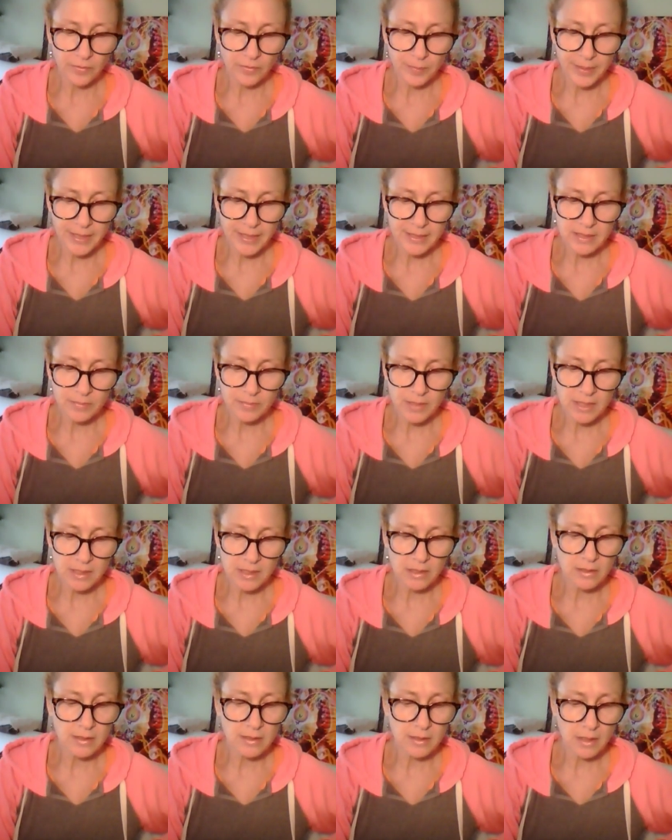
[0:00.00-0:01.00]
for peace but
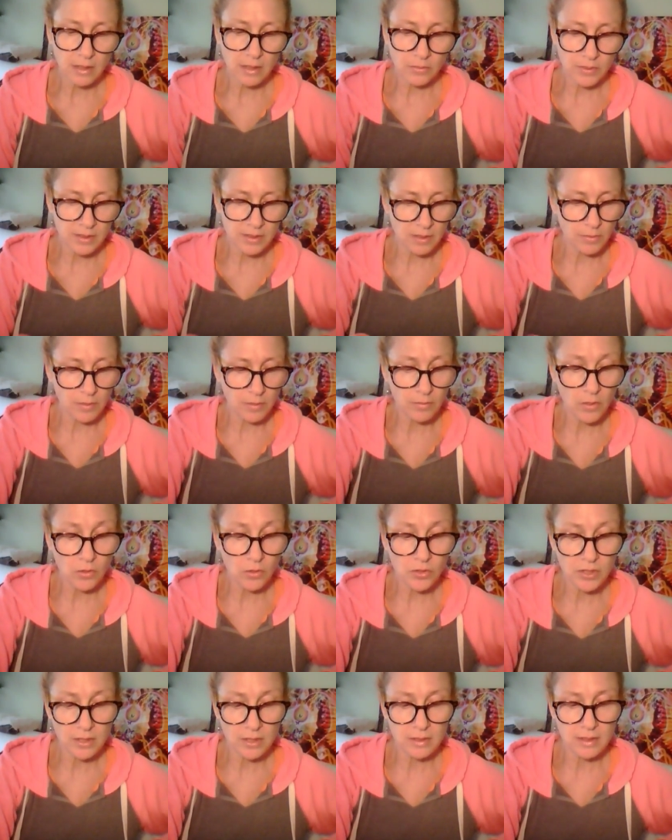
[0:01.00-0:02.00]
still stuck with some
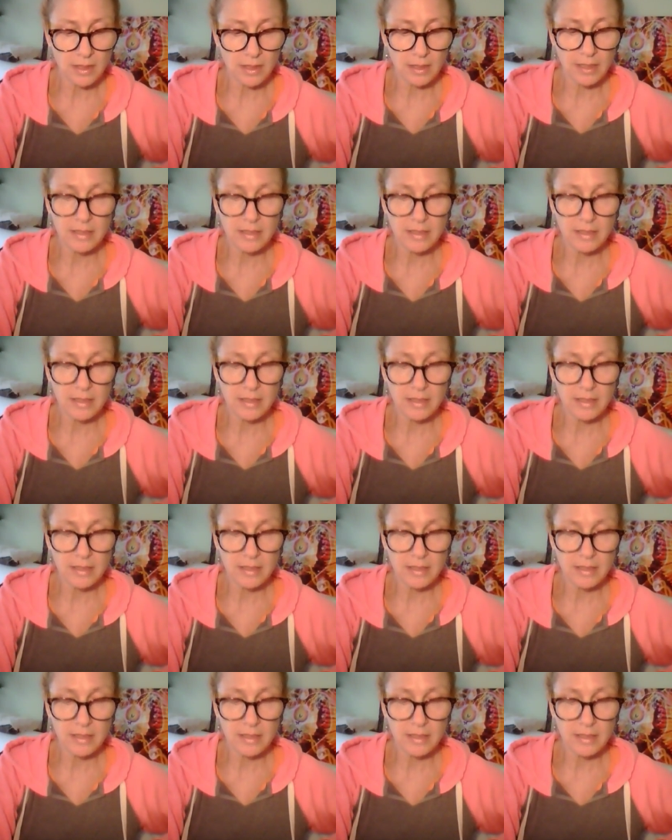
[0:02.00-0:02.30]
emotions that